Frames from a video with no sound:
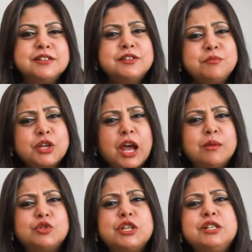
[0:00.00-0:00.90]

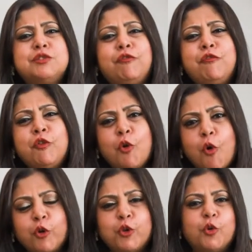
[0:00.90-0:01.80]
Sometimes she'll
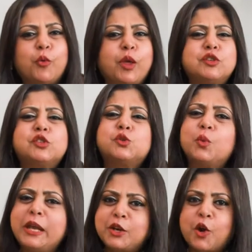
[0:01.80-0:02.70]
floor you with
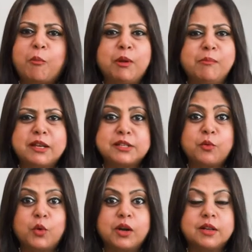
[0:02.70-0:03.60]
sweet
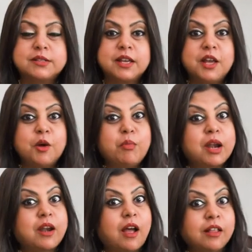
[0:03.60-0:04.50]
complimenting words, but
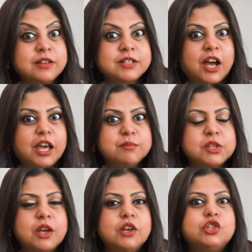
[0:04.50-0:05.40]
at other
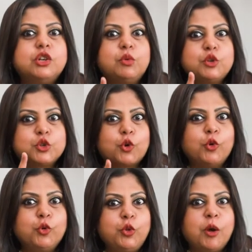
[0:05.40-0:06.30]
times she will show
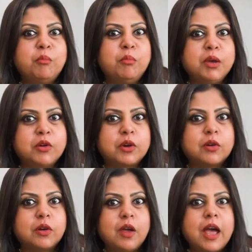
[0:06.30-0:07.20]
you the
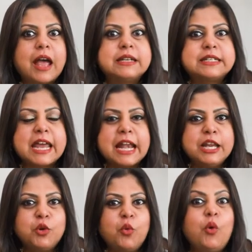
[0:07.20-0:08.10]
mirror and tell
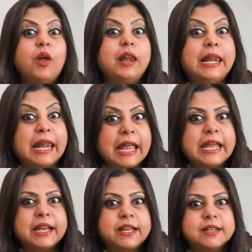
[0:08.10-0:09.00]
you
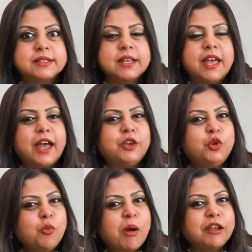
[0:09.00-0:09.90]
like it is. And
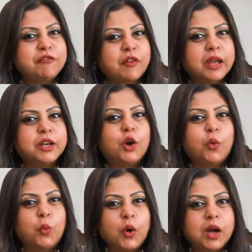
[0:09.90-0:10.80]
you might find her
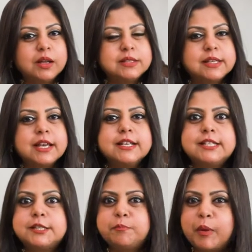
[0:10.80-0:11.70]
words
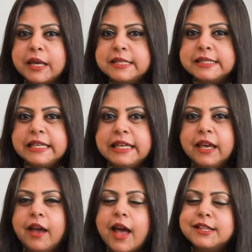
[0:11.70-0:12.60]
spicy
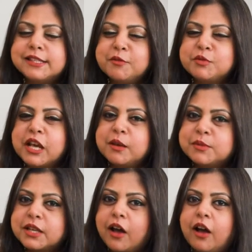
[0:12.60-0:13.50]
and
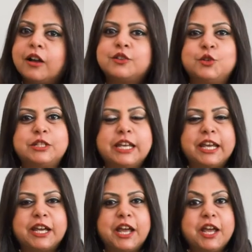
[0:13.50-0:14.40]
sometimes hard to
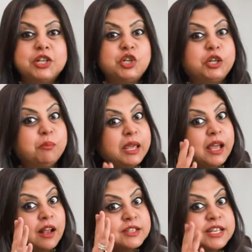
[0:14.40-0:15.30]
take. She can be
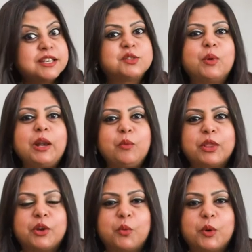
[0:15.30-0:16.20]
cutting as well
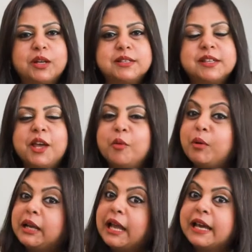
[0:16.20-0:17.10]
with her words.
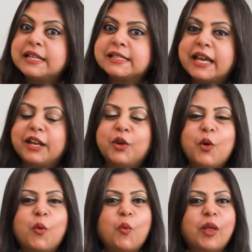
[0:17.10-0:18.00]
But like I said,
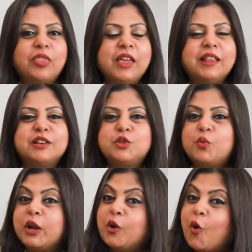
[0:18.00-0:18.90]
one thing that you
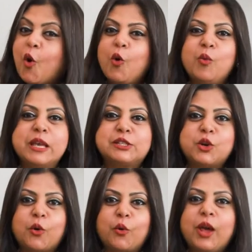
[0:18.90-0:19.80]
can always
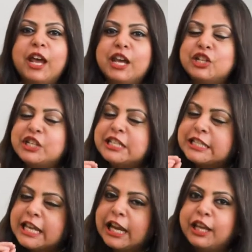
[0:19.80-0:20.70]
know is she's
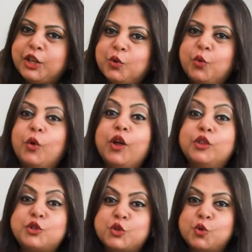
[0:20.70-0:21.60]
telling you
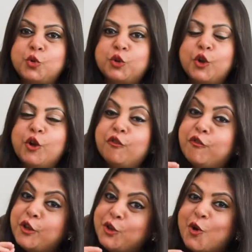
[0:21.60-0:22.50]
the truth
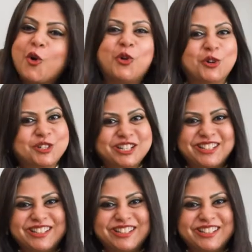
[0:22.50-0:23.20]
for your good.